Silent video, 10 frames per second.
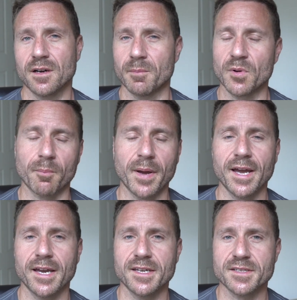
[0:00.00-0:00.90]
I'm not
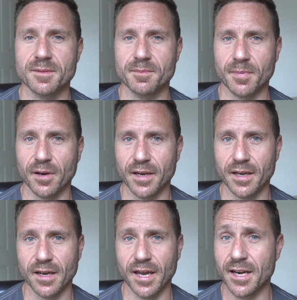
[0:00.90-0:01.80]
paid
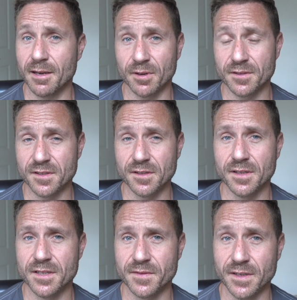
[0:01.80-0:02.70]
by anyone to do
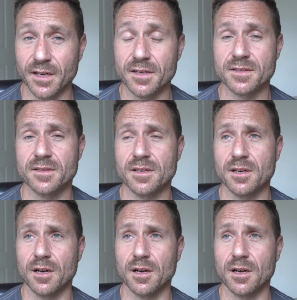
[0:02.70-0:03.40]
these videos.